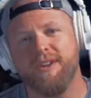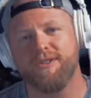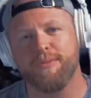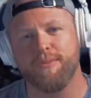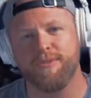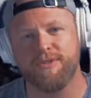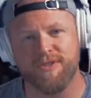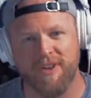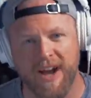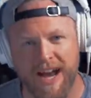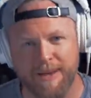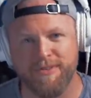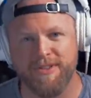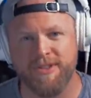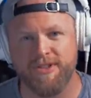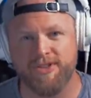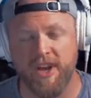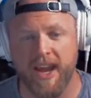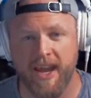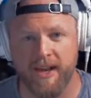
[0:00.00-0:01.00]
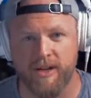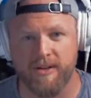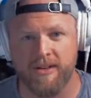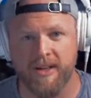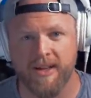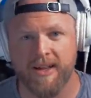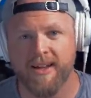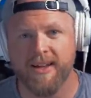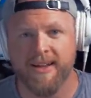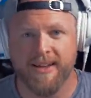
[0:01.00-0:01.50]
that are subscribed to the
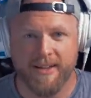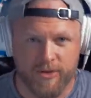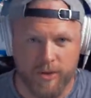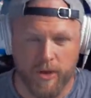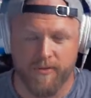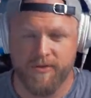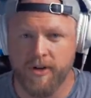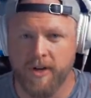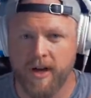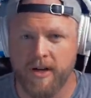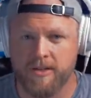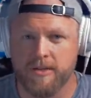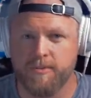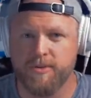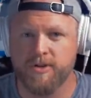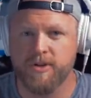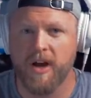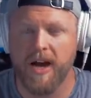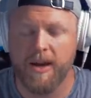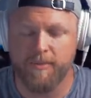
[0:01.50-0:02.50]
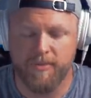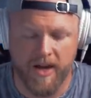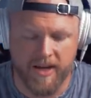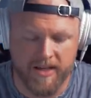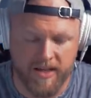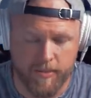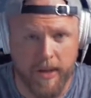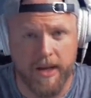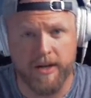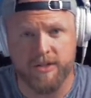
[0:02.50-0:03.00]
channel. So if you're not subscribed
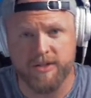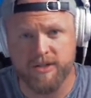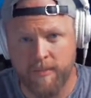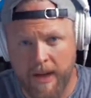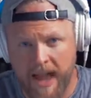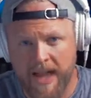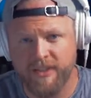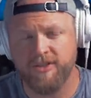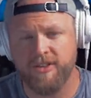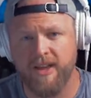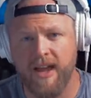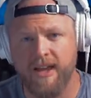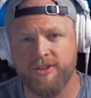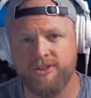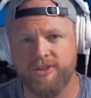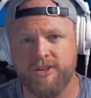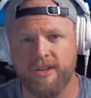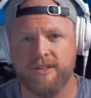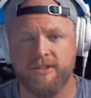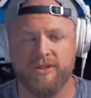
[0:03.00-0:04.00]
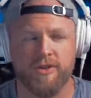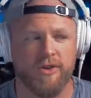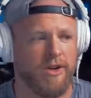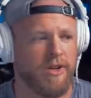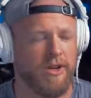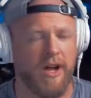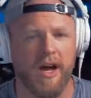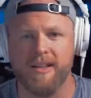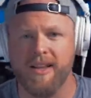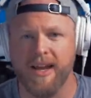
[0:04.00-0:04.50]
yet, you better smash that shit so you're
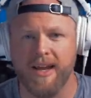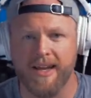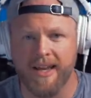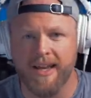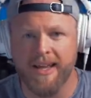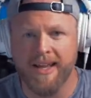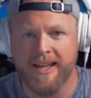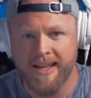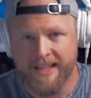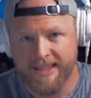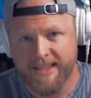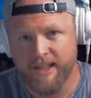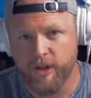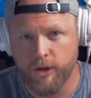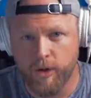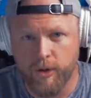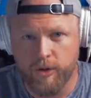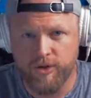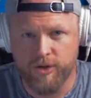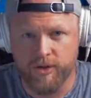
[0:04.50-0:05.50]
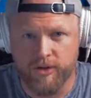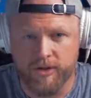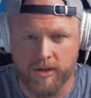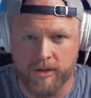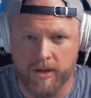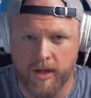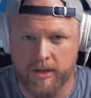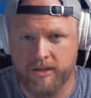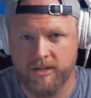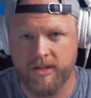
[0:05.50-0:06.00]
not like the loser at the
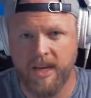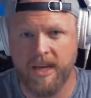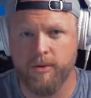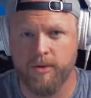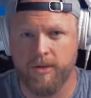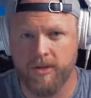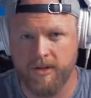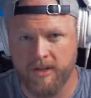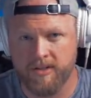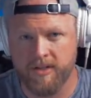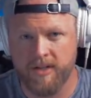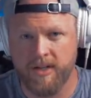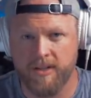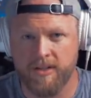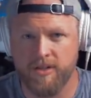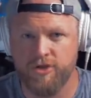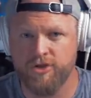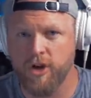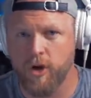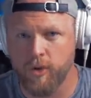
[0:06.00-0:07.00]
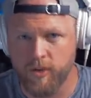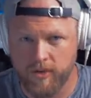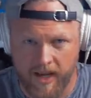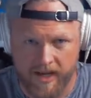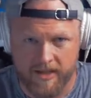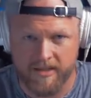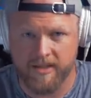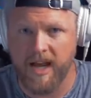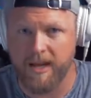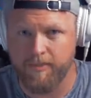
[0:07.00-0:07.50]
lunch table that doesn't get the joke
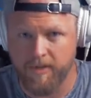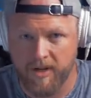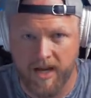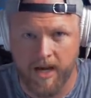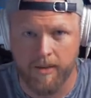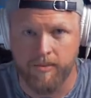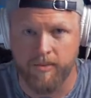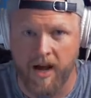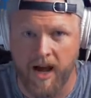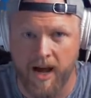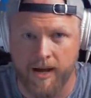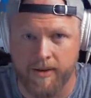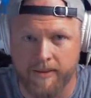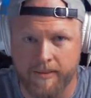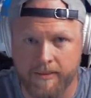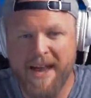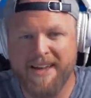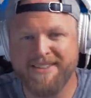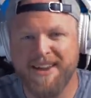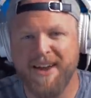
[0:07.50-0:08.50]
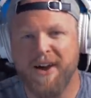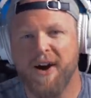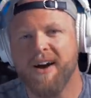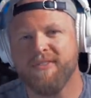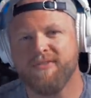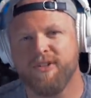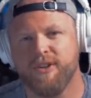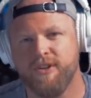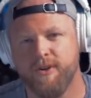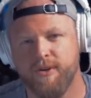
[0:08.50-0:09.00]
next time you come round. So as I
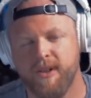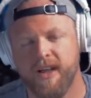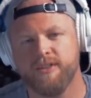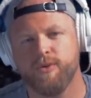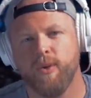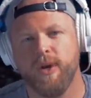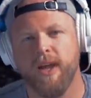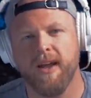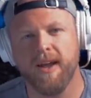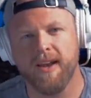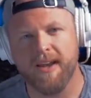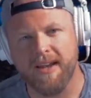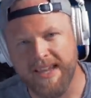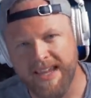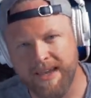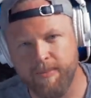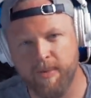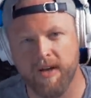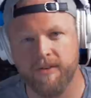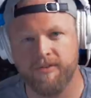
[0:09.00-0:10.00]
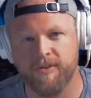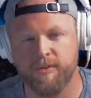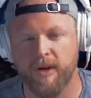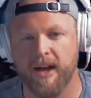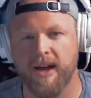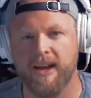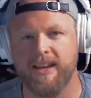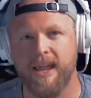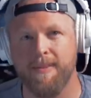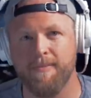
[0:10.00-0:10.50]
often do, last week I got an email from a
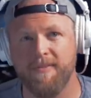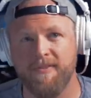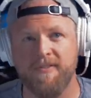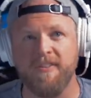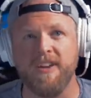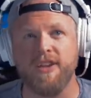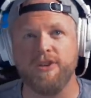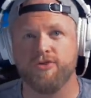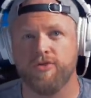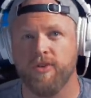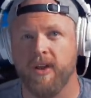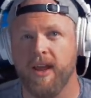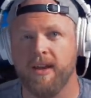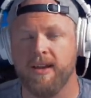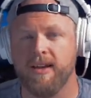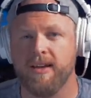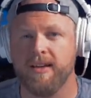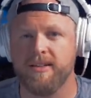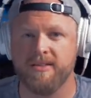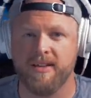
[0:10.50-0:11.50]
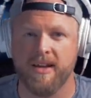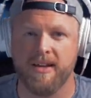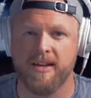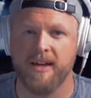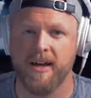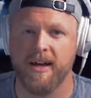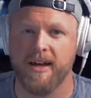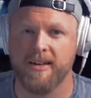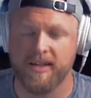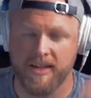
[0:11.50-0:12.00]
guy named Fee Tran and he said
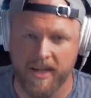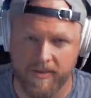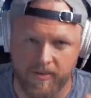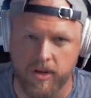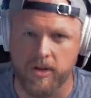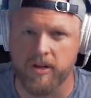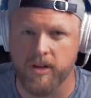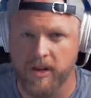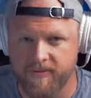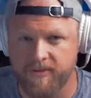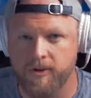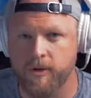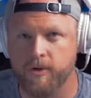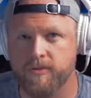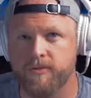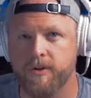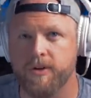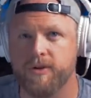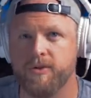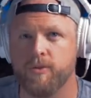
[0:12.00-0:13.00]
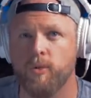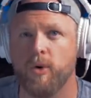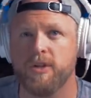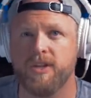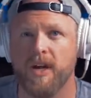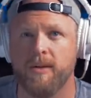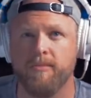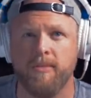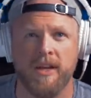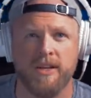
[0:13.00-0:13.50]
uh, to give you the Cliff Notes version.
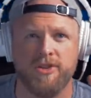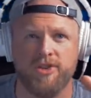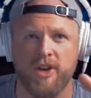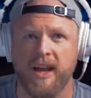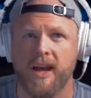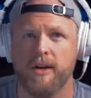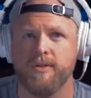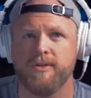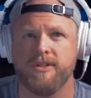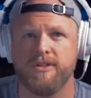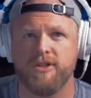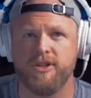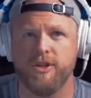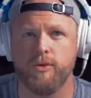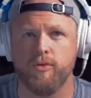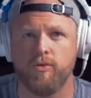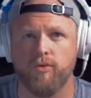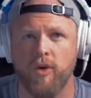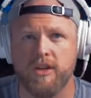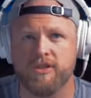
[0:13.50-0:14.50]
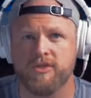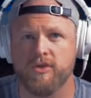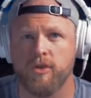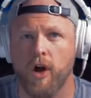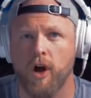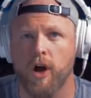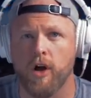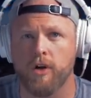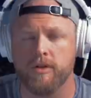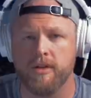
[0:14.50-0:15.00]
What's up, man? Check out this dude, Russell
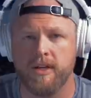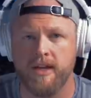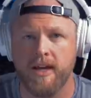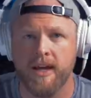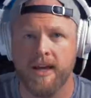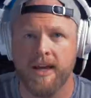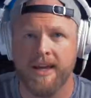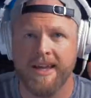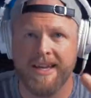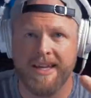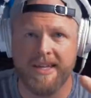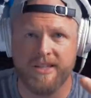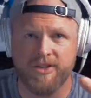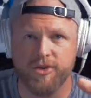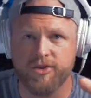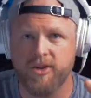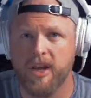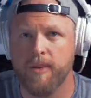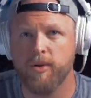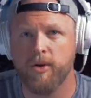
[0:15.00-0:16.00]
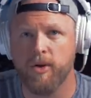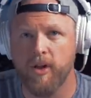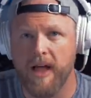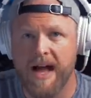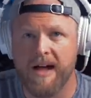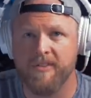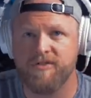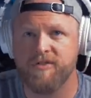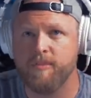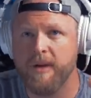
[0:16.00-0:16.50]
Hartley. He's your typical
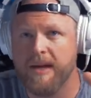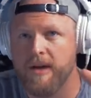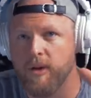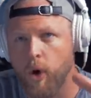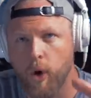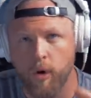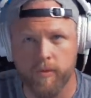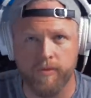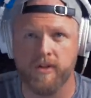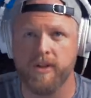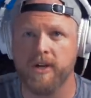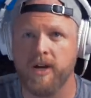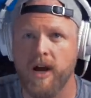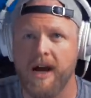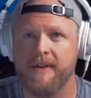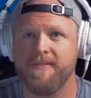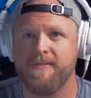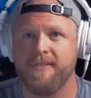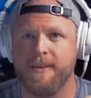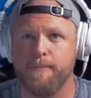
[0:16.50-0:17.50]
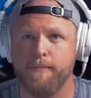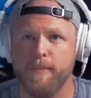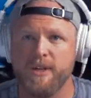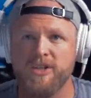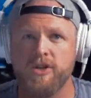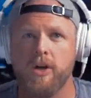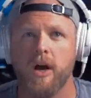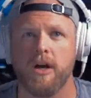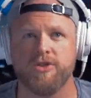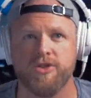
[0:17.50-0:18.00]
alpha male, overly confident
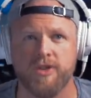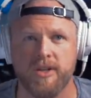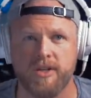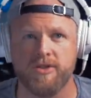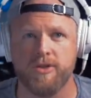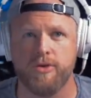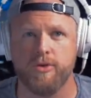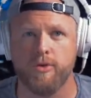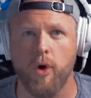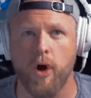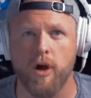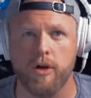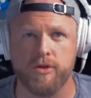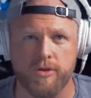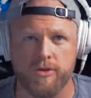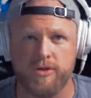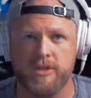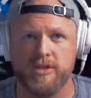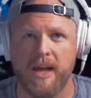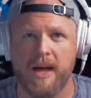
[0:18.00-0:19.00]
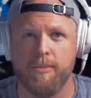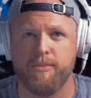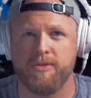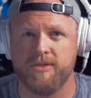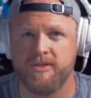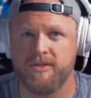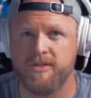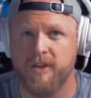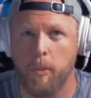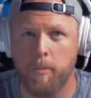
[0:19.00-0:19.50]
misogynist who also just
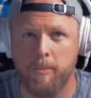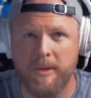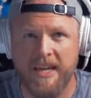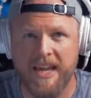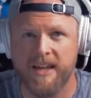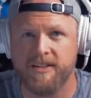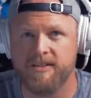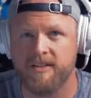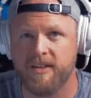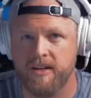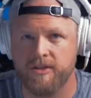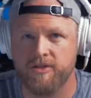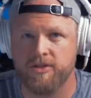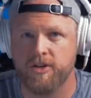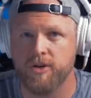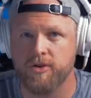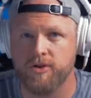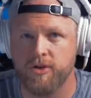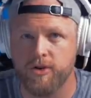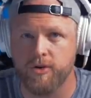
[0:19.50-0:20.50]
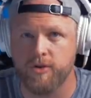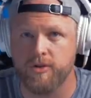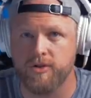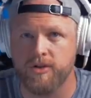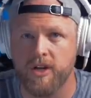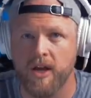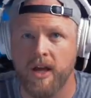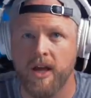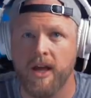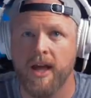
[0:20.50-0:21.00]
happens to sell BS to insecure
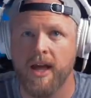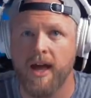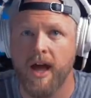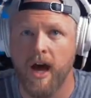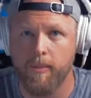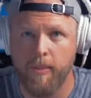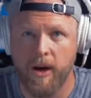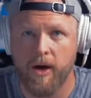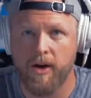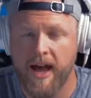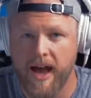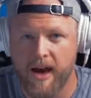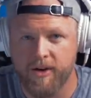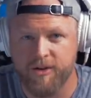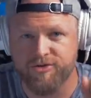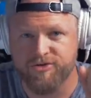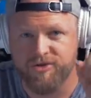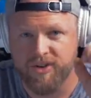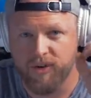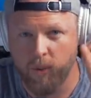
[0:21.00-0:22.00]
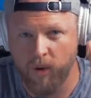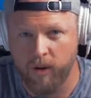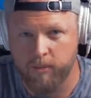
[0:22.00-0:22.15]
dudes about how to treat